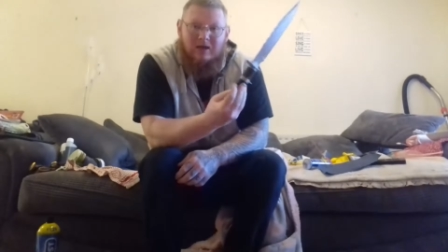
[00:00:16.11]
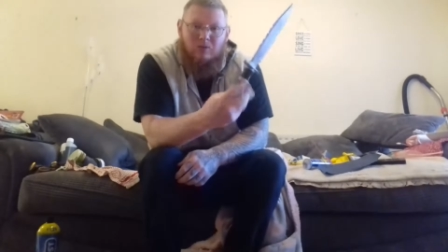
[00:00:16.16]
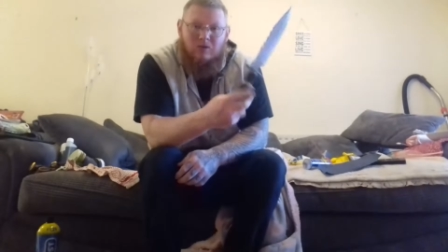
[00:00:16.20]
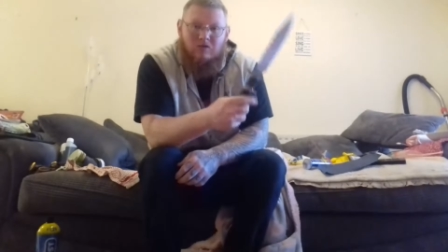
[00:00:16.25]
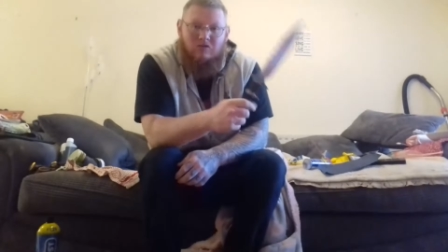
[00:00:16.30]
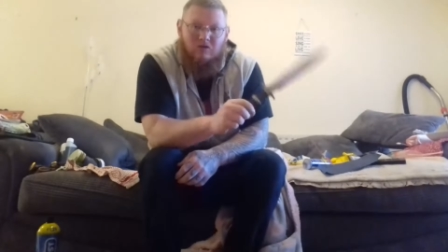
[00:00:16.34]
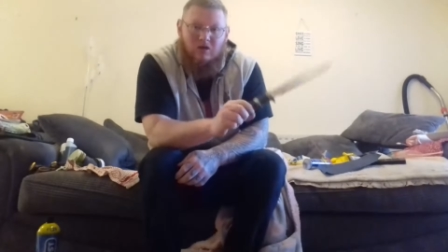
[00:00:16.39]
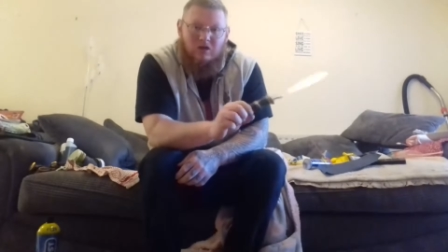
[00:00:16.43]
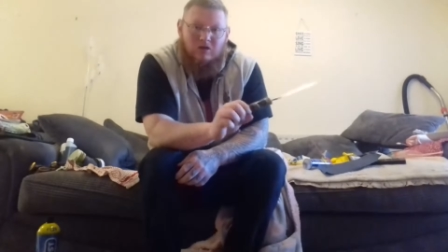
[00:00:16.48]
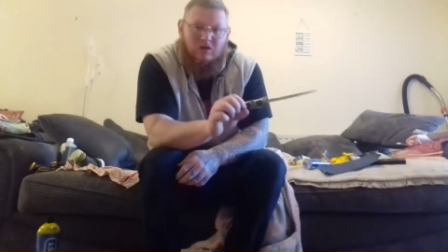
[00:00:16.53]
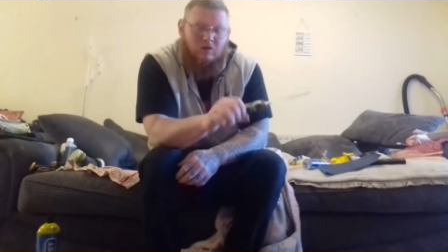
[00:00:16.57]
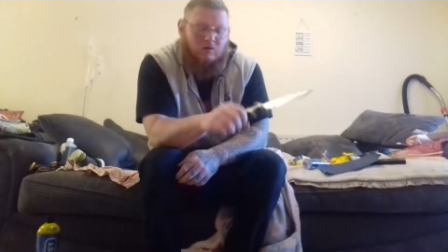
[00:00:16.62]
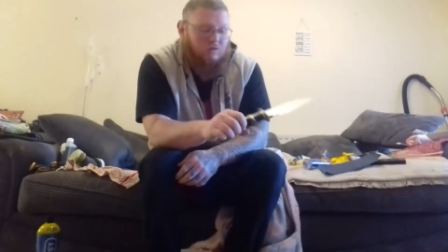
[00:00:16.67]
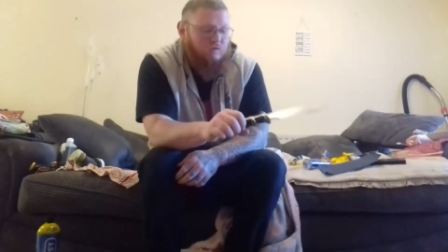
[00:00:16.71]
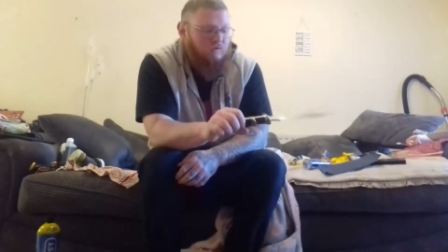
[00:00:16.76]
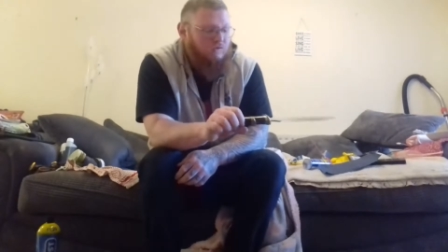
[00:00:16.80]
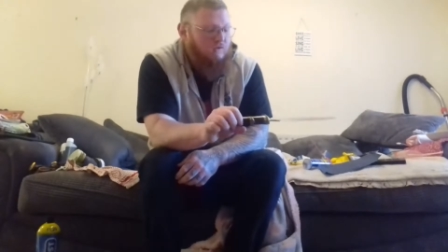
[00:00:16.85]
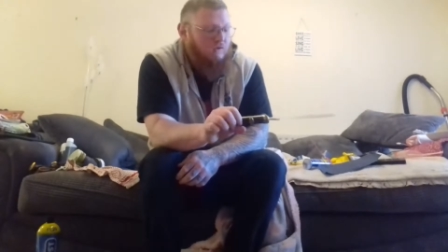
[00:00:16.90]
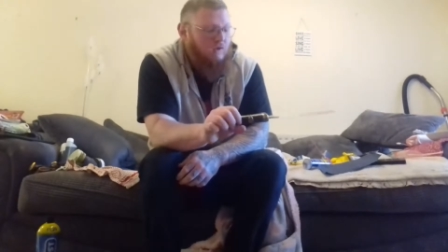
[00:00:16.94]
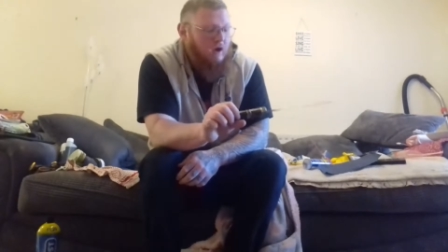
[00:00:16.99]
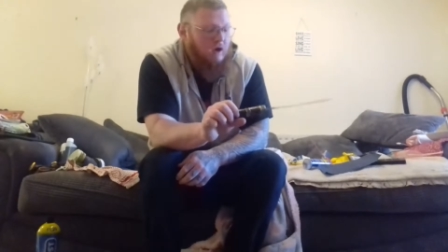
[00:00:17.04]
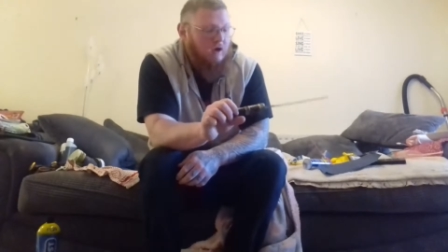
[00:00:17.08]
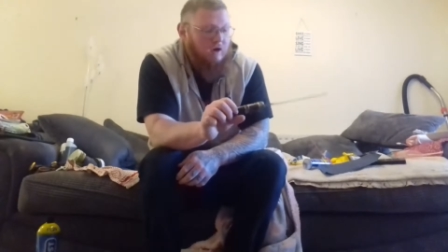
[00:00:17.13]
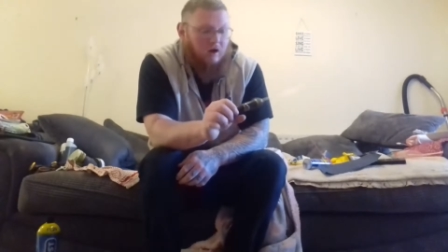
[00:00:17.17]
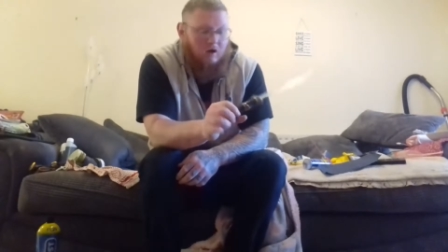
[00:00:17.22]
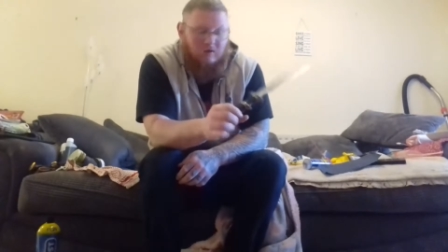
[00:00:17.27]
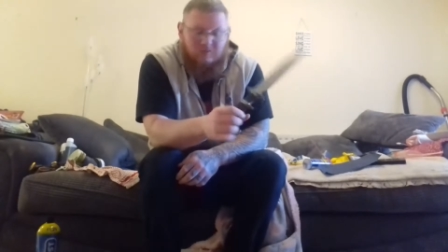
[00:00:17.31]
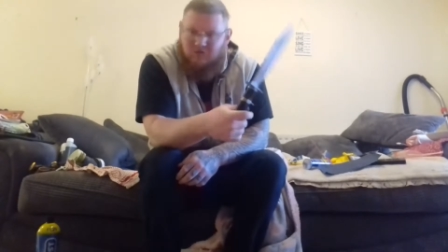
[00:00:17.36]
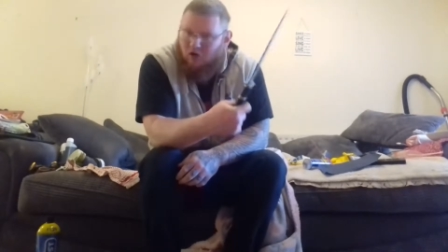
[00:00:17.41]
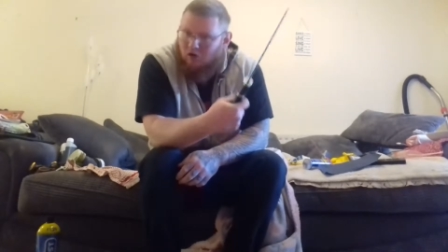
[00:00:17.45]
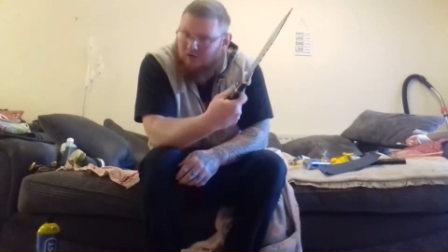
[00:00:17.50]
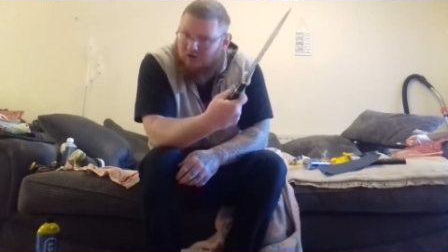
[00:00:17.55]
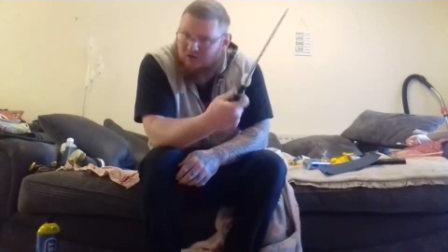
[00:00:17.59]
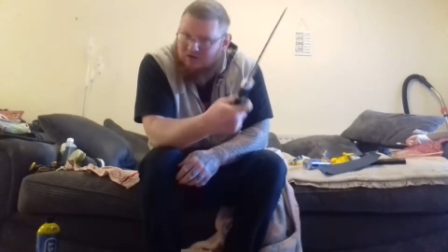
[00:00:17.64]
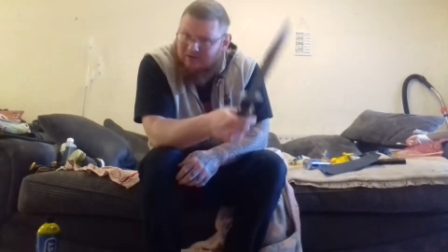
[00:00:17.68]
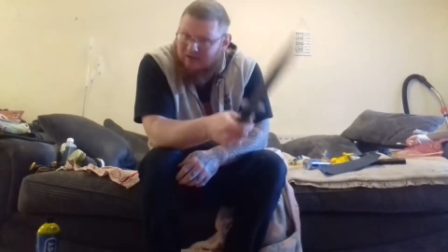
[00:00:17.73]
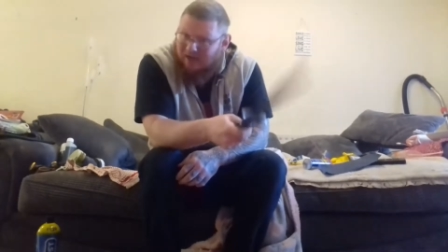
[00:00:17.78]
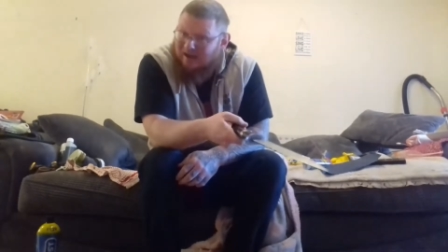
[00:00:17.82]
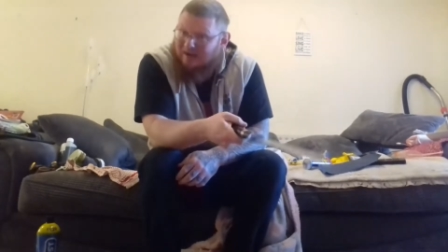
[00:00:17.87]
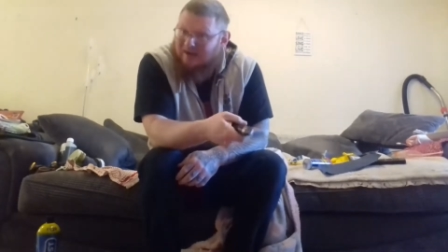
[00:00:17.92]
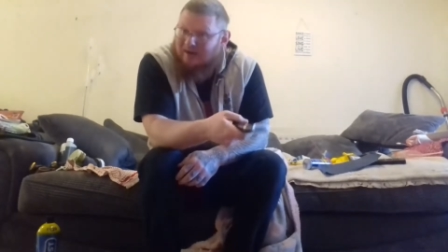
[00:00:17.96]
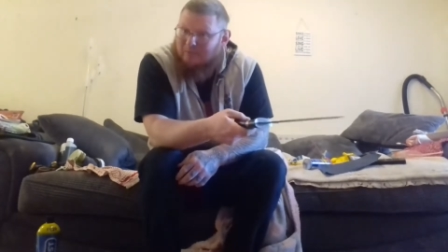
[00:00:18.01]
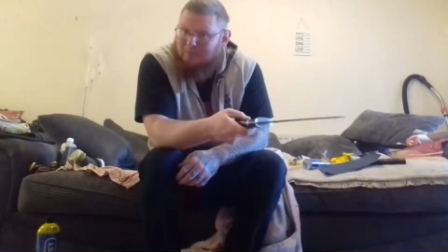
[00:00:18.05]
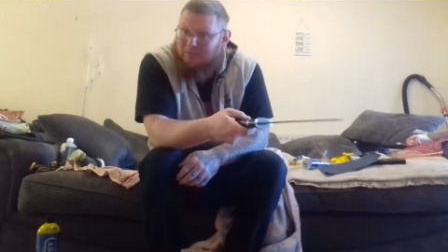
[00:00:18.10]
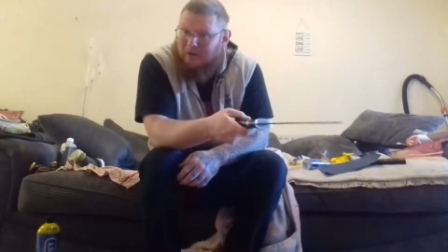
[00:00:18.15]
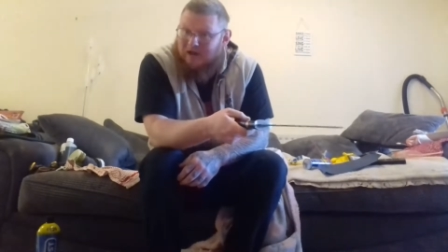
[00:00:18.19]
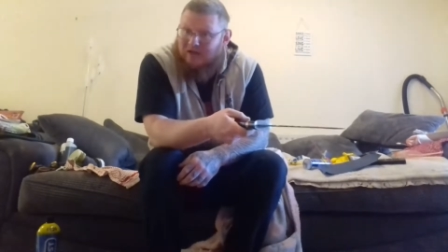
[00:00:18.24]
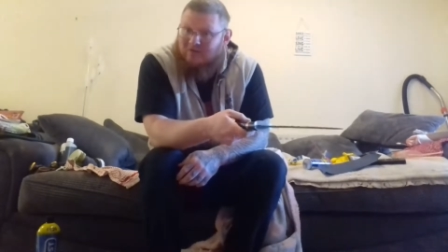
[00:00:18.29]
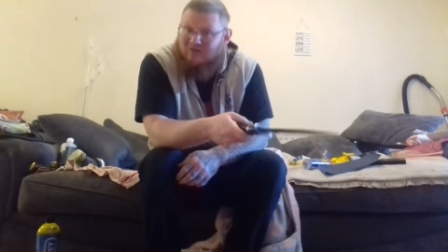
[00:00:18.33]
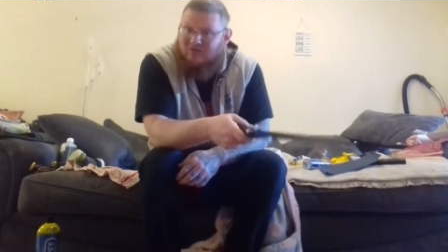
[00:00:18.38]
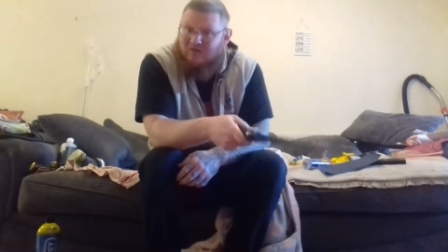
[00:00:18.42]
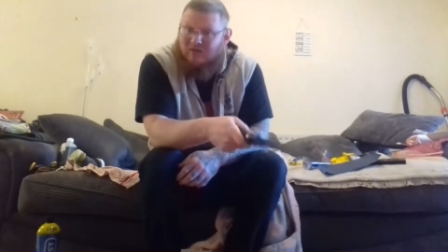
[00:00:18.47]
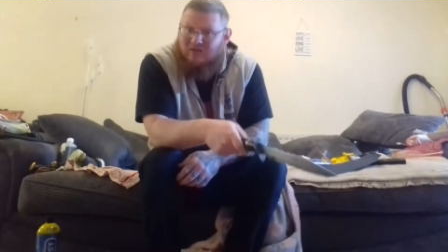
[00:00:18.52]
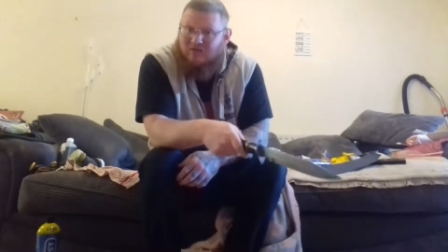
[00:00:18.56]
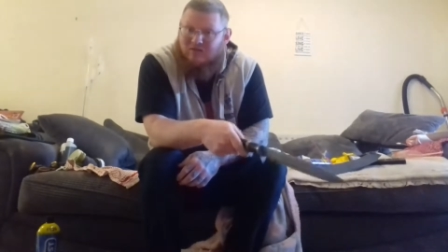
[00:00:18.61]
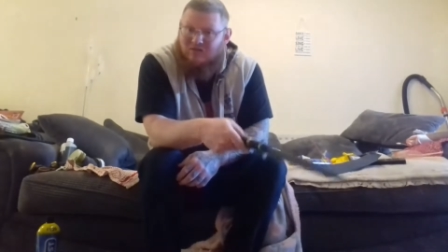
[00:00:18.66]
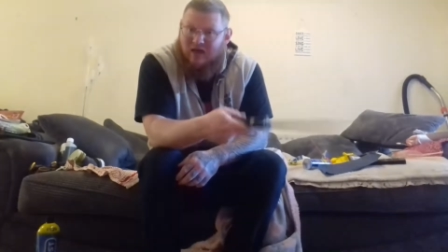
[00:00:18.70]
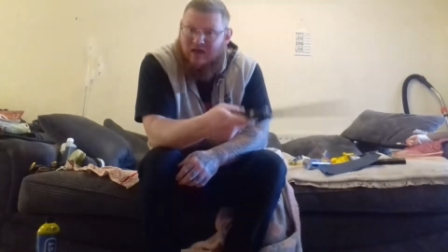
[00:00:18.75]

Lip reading: which I use on a daily basis.